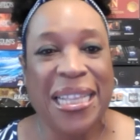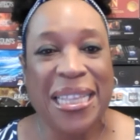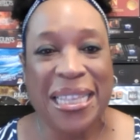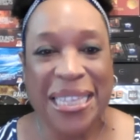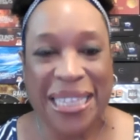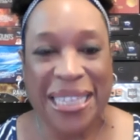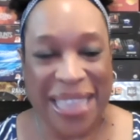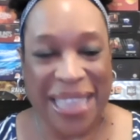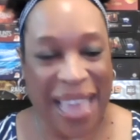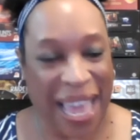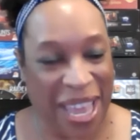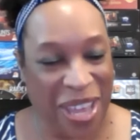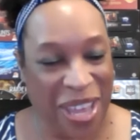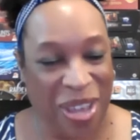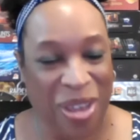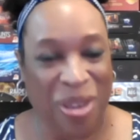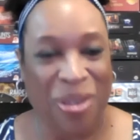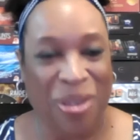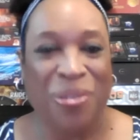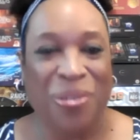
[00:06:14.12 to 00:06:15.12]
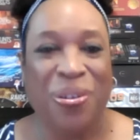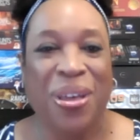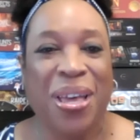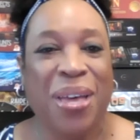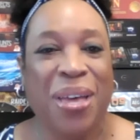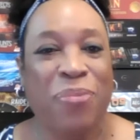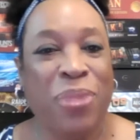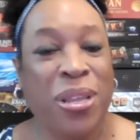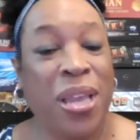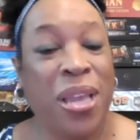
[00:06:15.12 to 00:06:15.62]
Thank you.
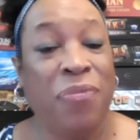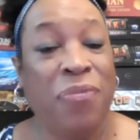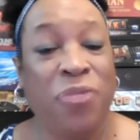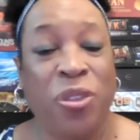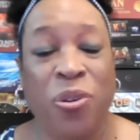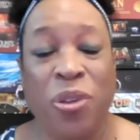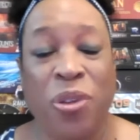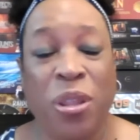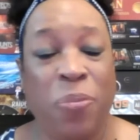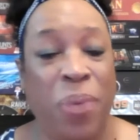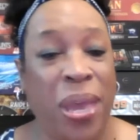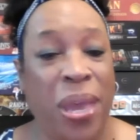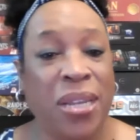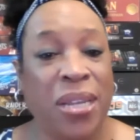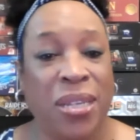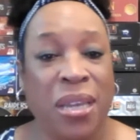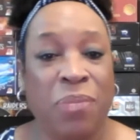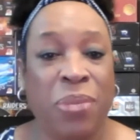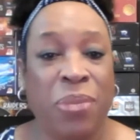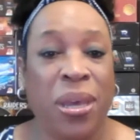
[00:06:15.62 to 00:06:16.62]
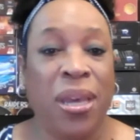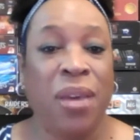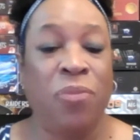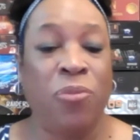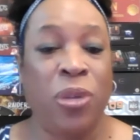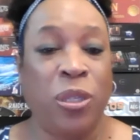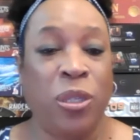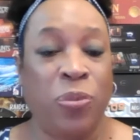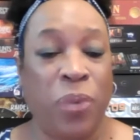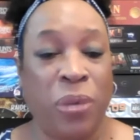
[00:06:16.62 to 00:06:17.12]
But yeah, during the pandemic, it
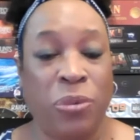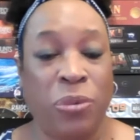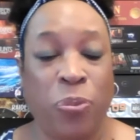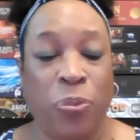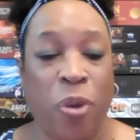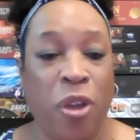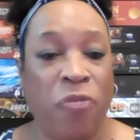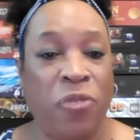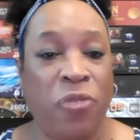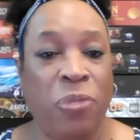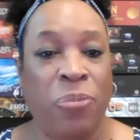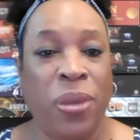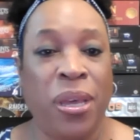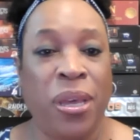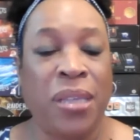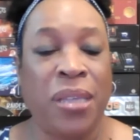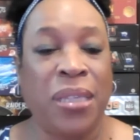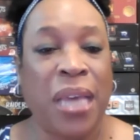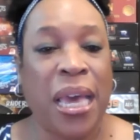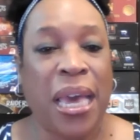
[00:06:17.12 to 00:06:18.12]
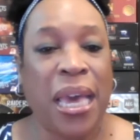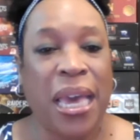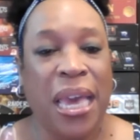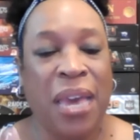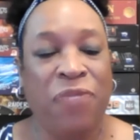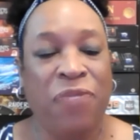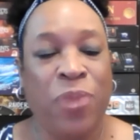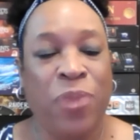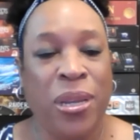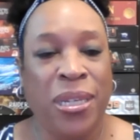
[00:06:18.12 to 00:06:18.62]
was perfect because
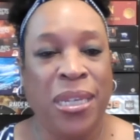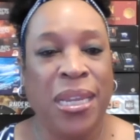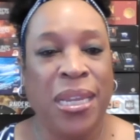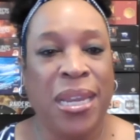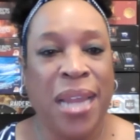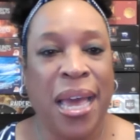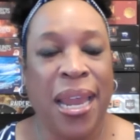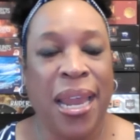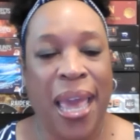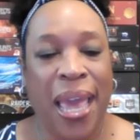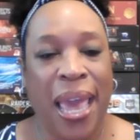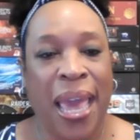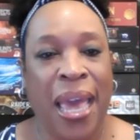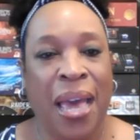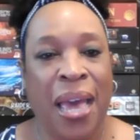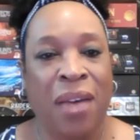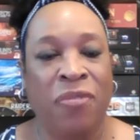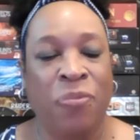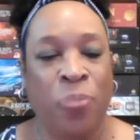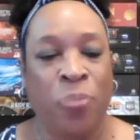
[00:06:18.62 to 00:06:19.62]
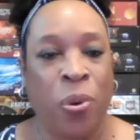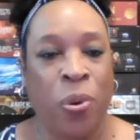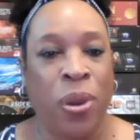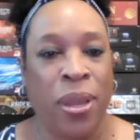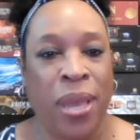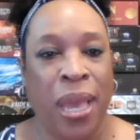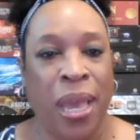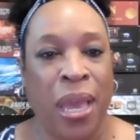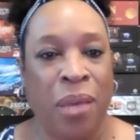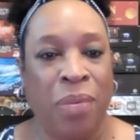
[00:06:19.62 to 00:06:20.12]
if we did not have board
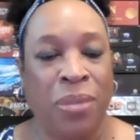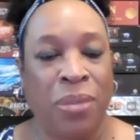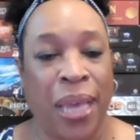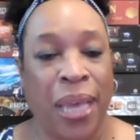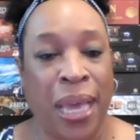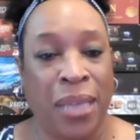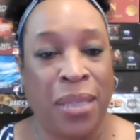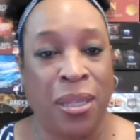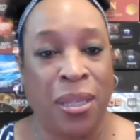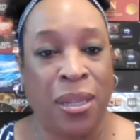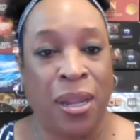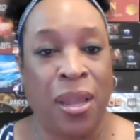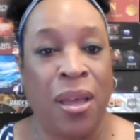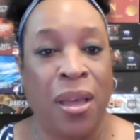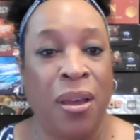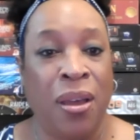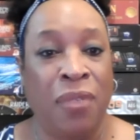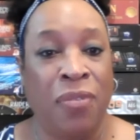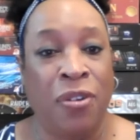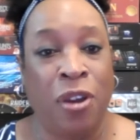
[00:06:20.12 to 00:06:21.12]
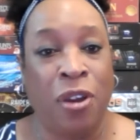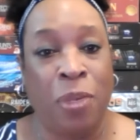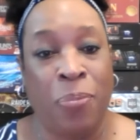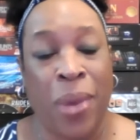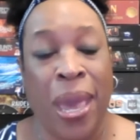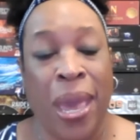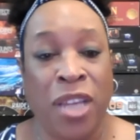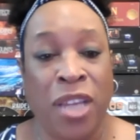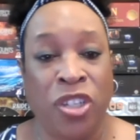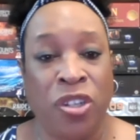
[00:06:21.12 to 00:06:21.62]
games as a love or a
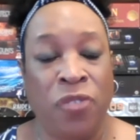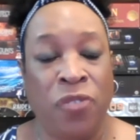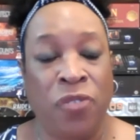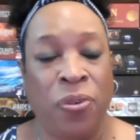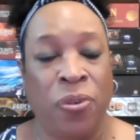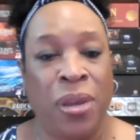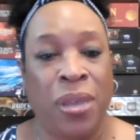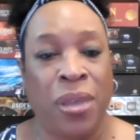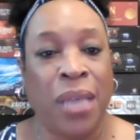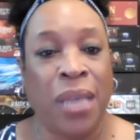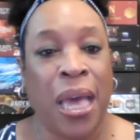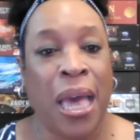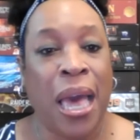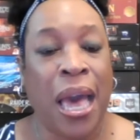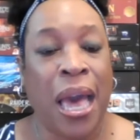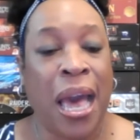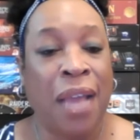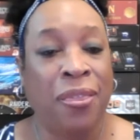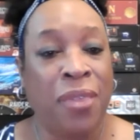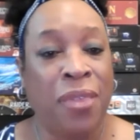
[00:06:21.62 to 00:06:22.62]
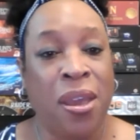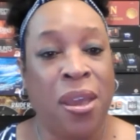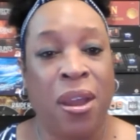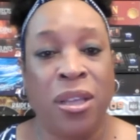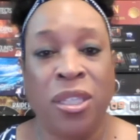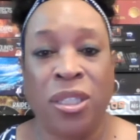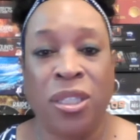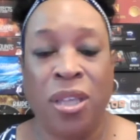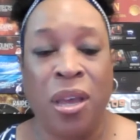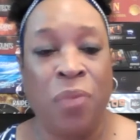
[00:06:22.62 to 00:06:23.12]
passion for us, I think our
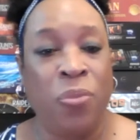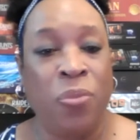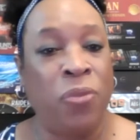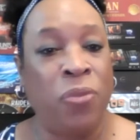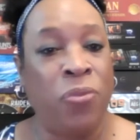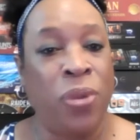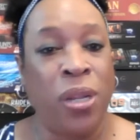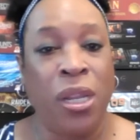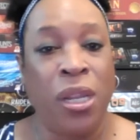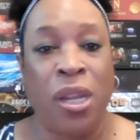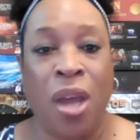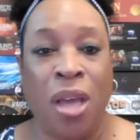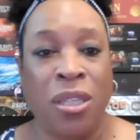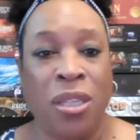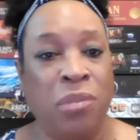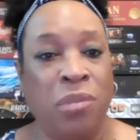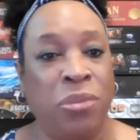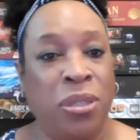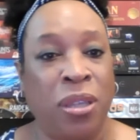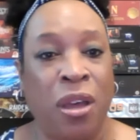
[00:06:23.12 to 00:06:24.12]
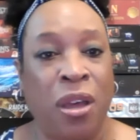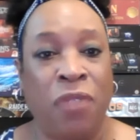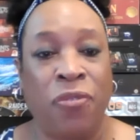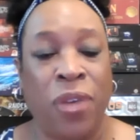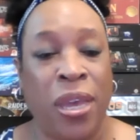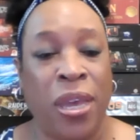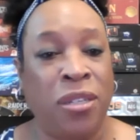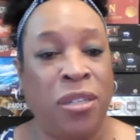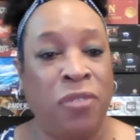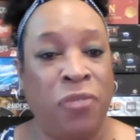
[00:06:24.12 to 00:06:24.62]
son would have really lost himself
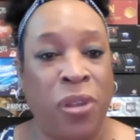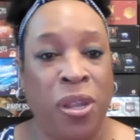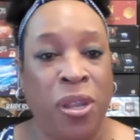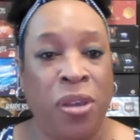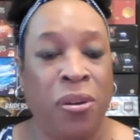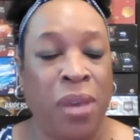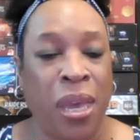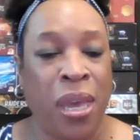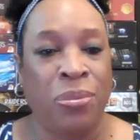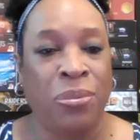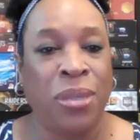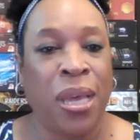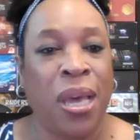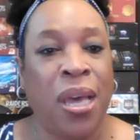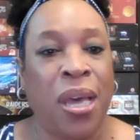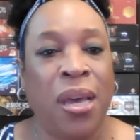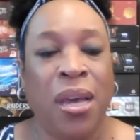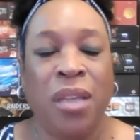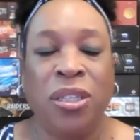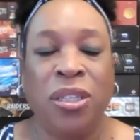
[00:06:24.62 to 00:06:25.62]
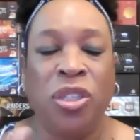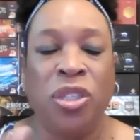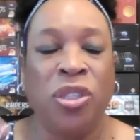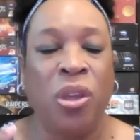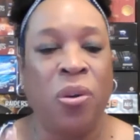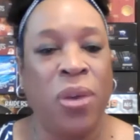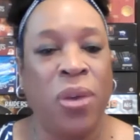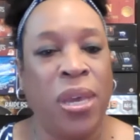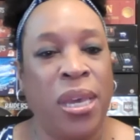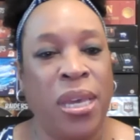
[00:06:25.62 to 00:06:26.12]
into video games. Because it's so
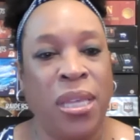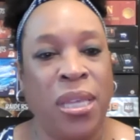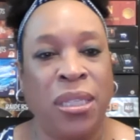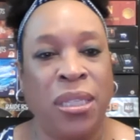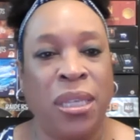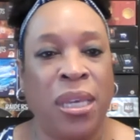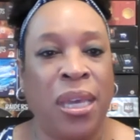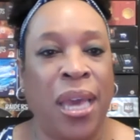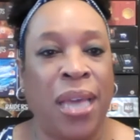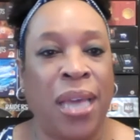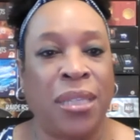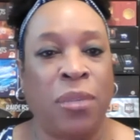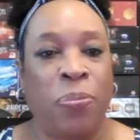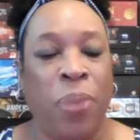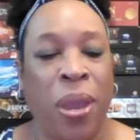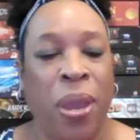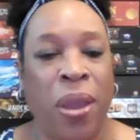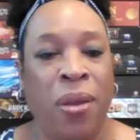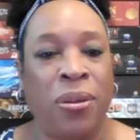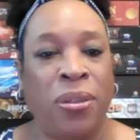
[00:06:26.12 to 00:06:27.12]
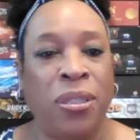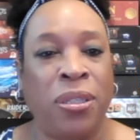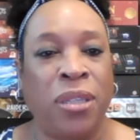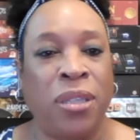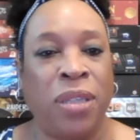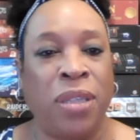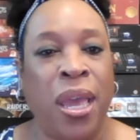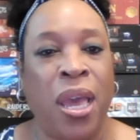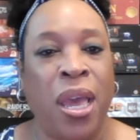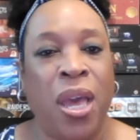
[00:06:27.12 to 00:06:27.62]
easy as a parent to
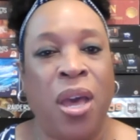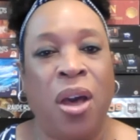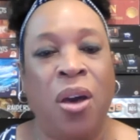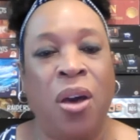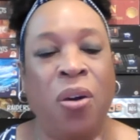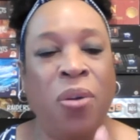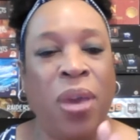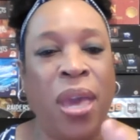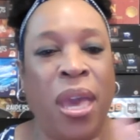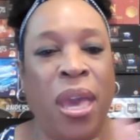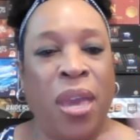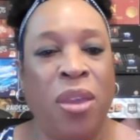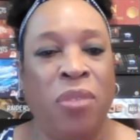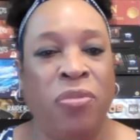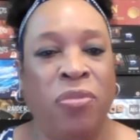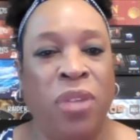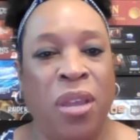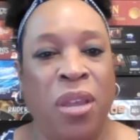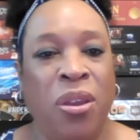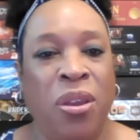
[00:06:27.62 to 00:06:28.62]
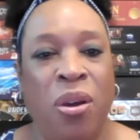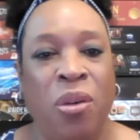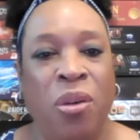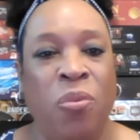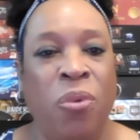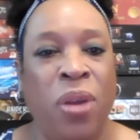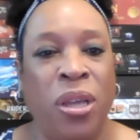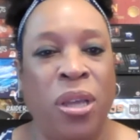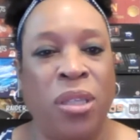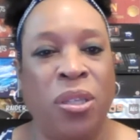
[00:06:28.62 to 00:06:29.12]
say, okay, you've done your
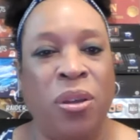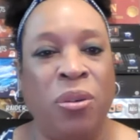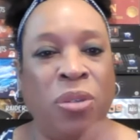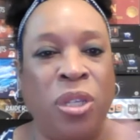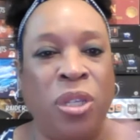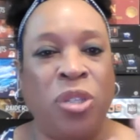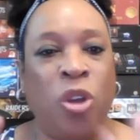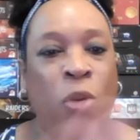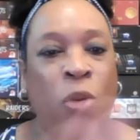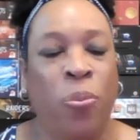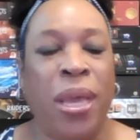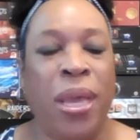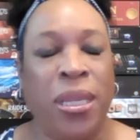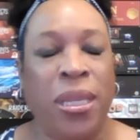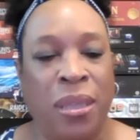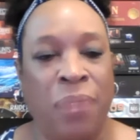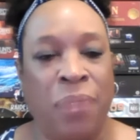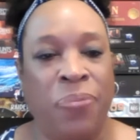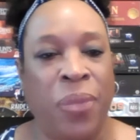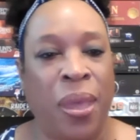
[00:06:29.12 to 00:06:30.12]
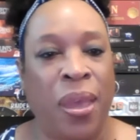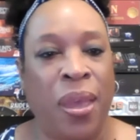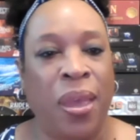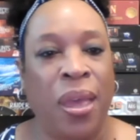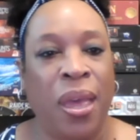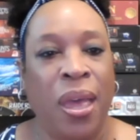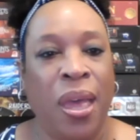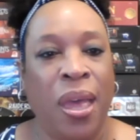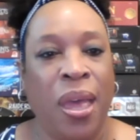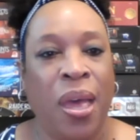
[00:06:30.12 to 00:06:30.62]
homework, so just go play something.
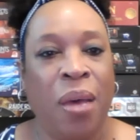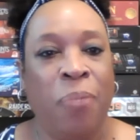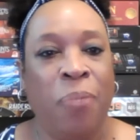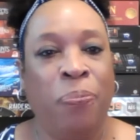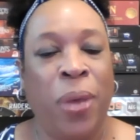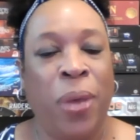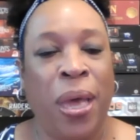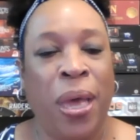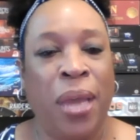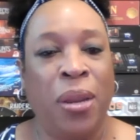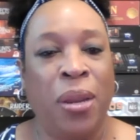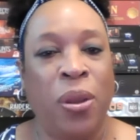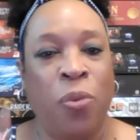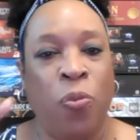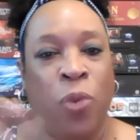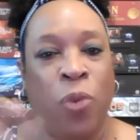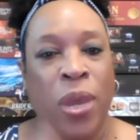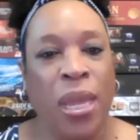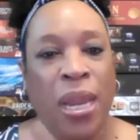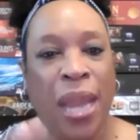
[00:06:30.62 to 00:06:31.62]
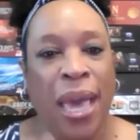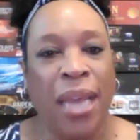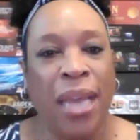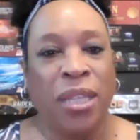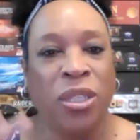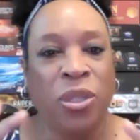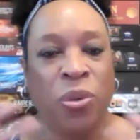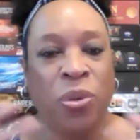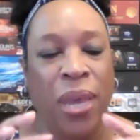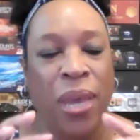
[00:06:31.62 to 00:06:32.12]
But we like
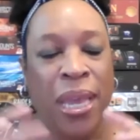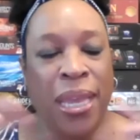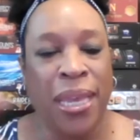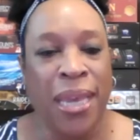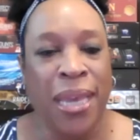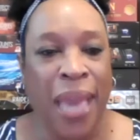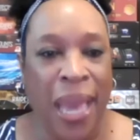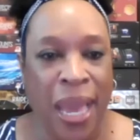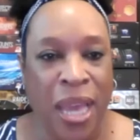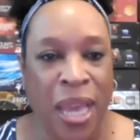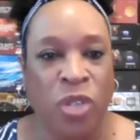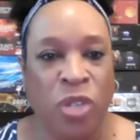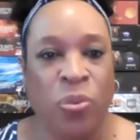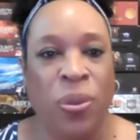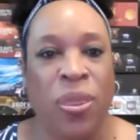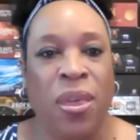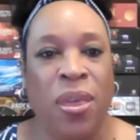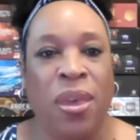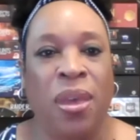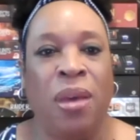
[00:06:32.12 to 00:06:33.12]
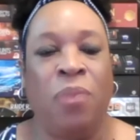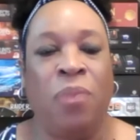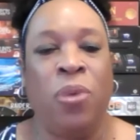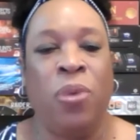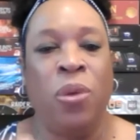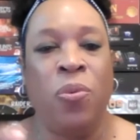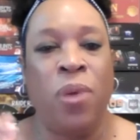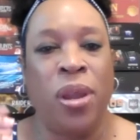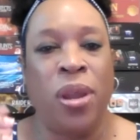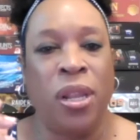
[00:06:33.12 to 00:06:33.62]
to engage with him. We
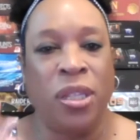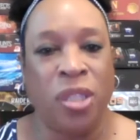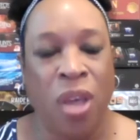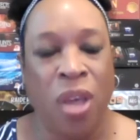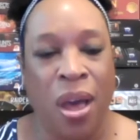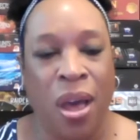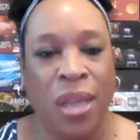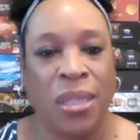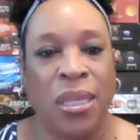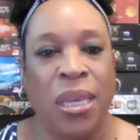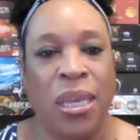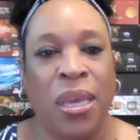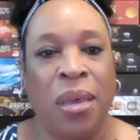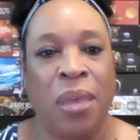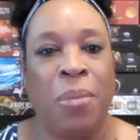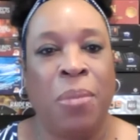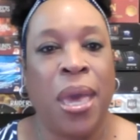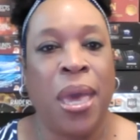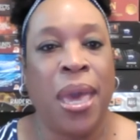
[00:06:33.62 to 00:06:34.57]
want to talk to him.